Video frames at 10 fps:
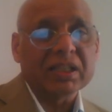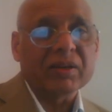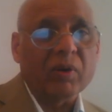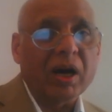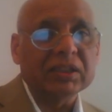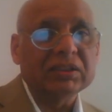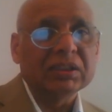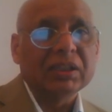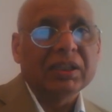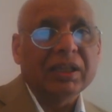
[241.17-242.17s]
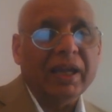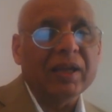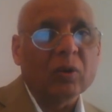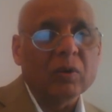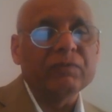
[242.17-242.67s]
Raj,
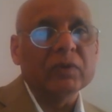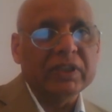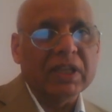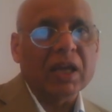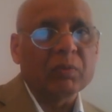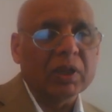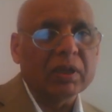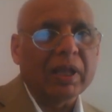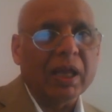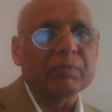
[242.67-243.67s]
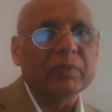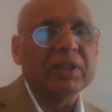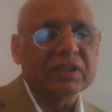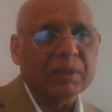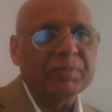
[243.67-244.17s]
and hopefully that will help with
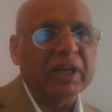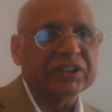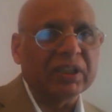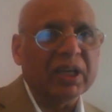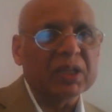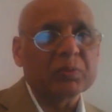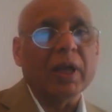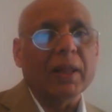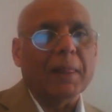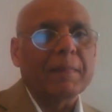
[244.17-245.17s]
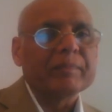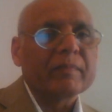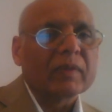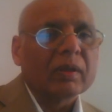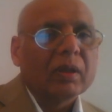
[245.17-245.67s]
his depression as well.
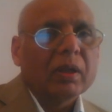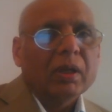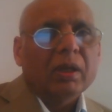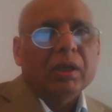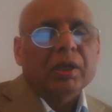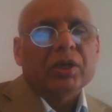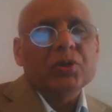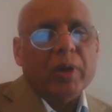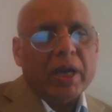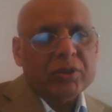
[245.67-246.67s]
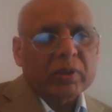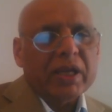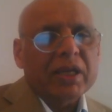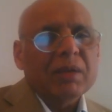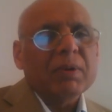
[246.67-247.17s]
You
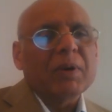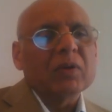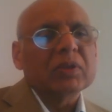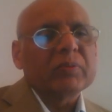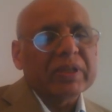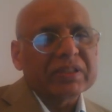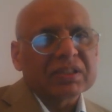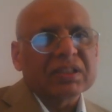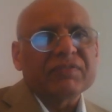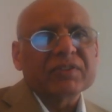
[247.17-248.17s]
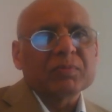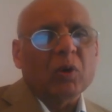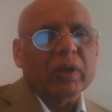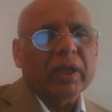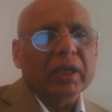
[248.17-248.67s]
educate him about the risks of
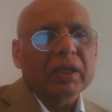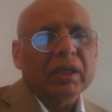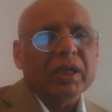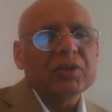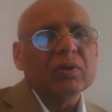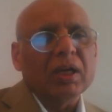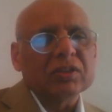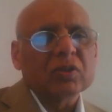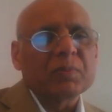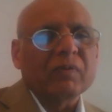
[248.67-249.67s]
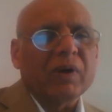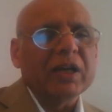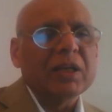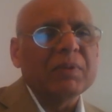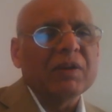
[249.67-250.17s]
smoking, and you also
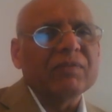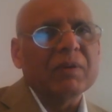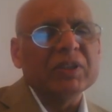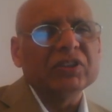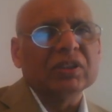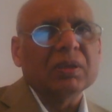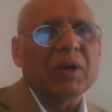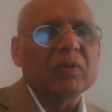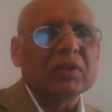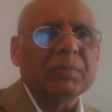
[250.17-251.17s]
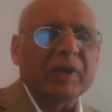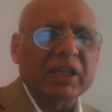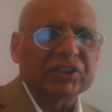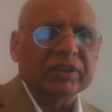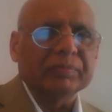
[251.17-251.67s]
provide him information about
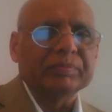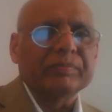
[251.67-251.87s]
depression.